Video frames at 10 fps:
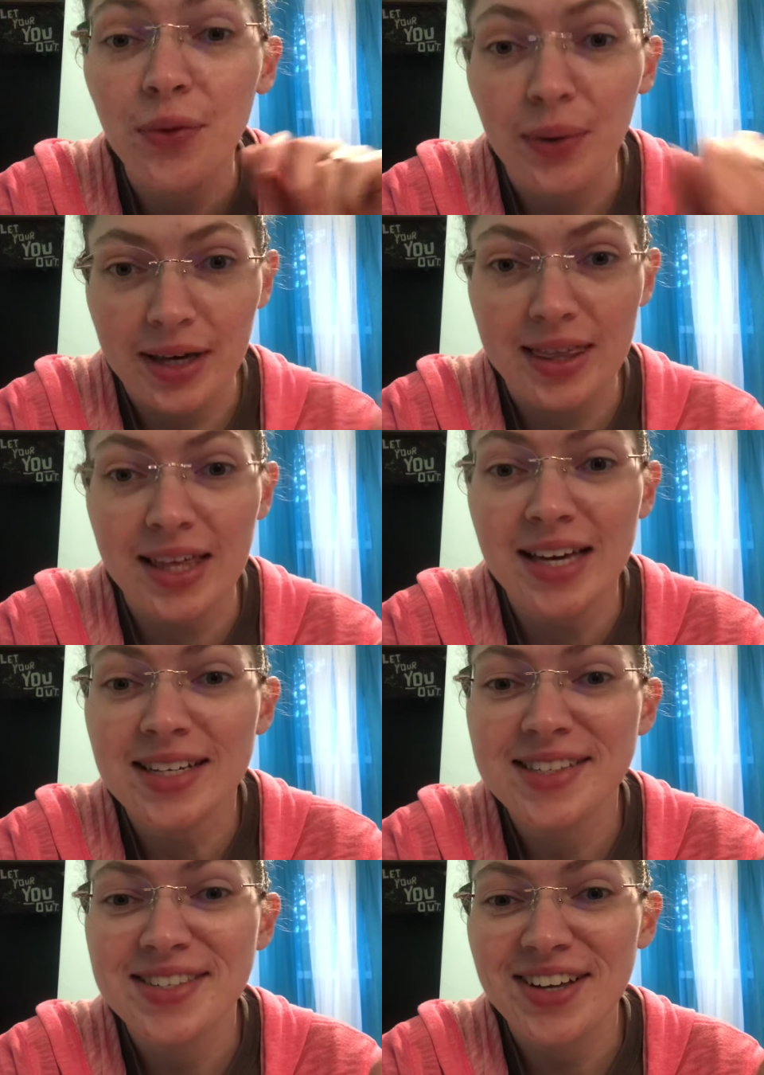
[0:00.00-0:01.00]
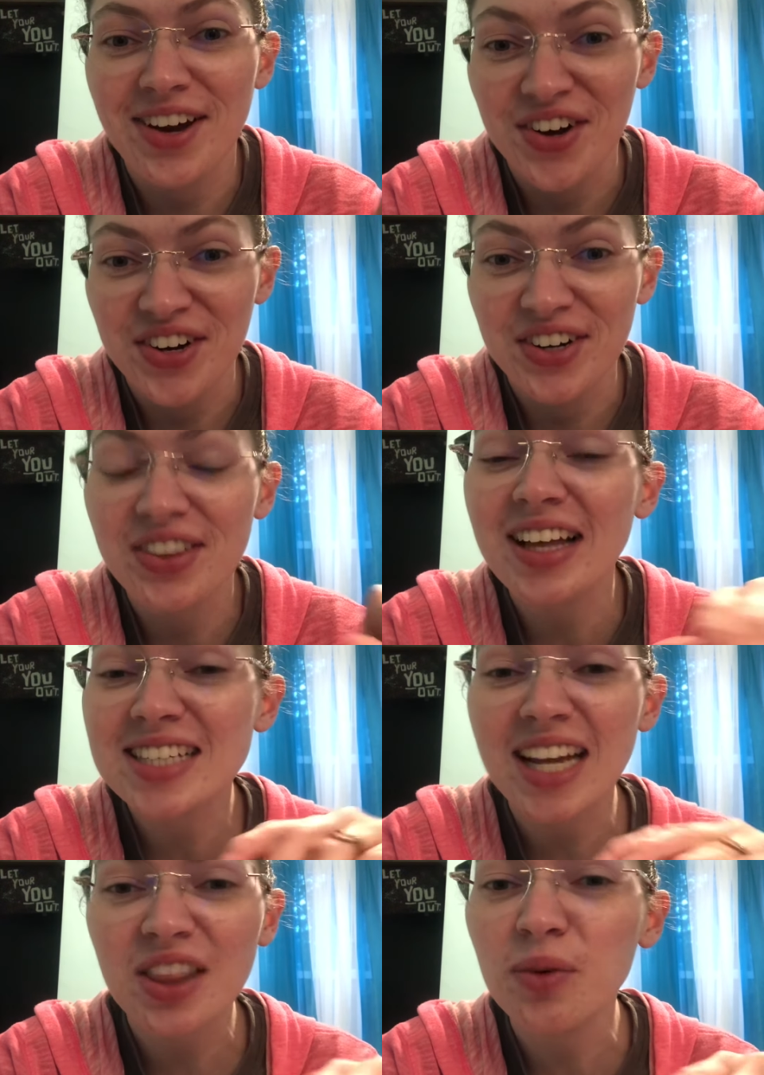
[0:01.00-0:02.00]
the way things are. That's
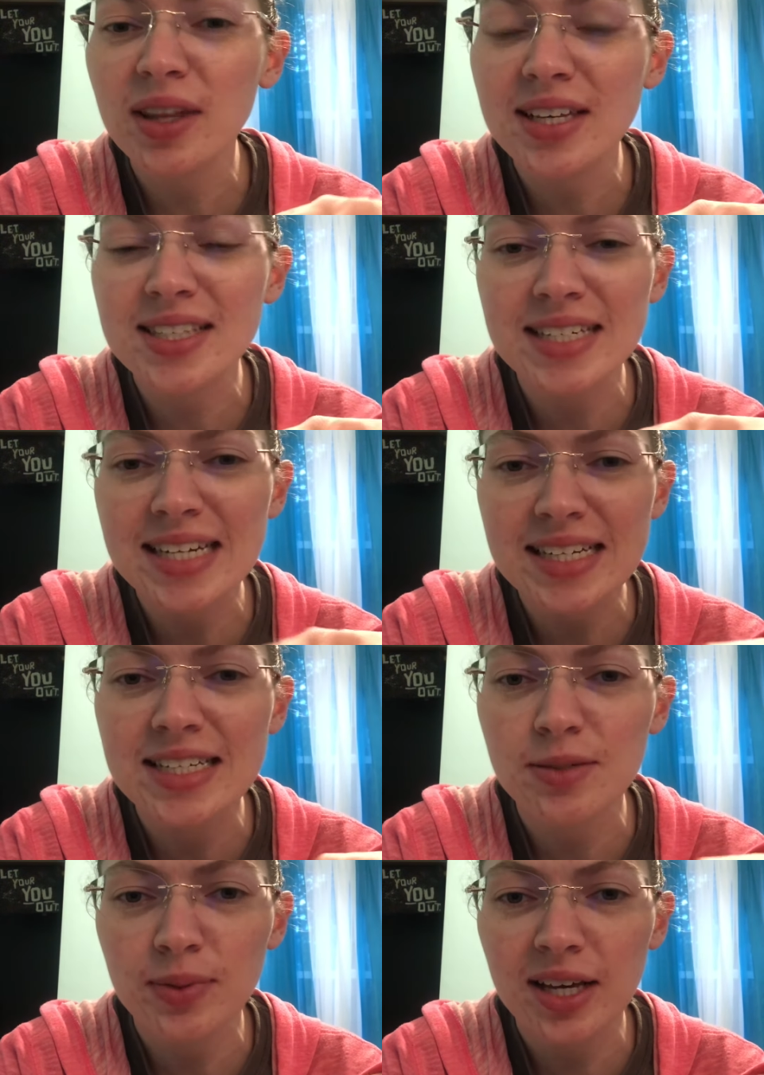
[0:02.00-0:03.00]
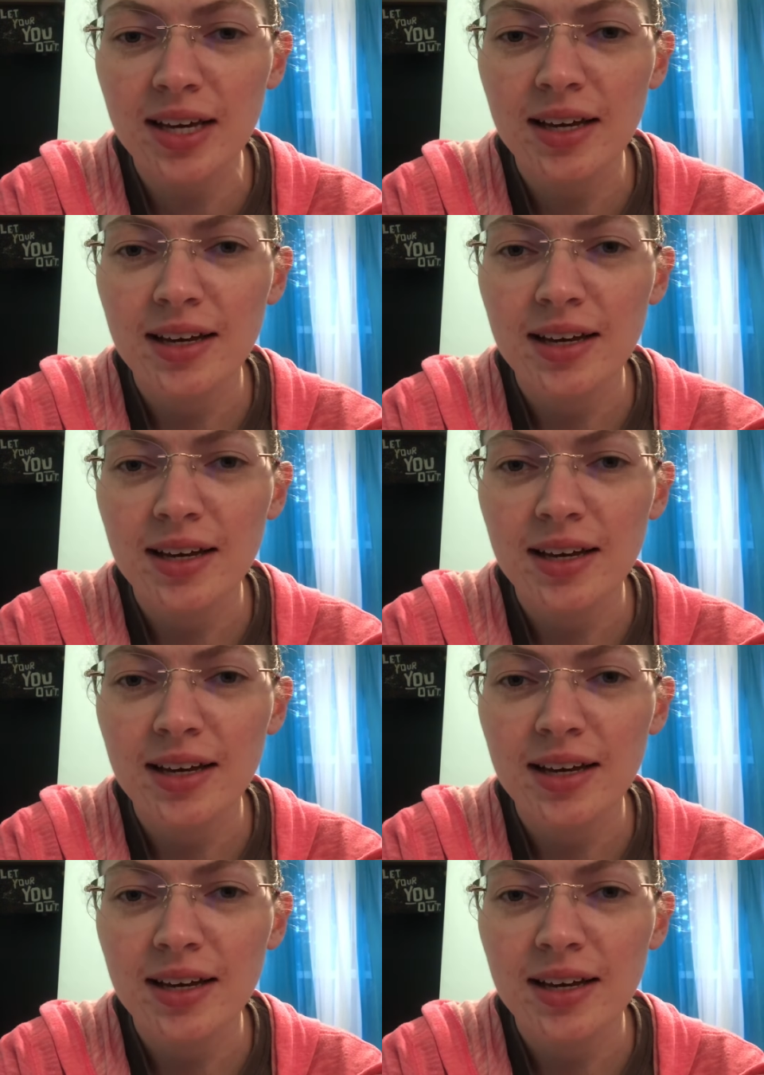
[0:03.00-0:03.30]
not the way things need to be.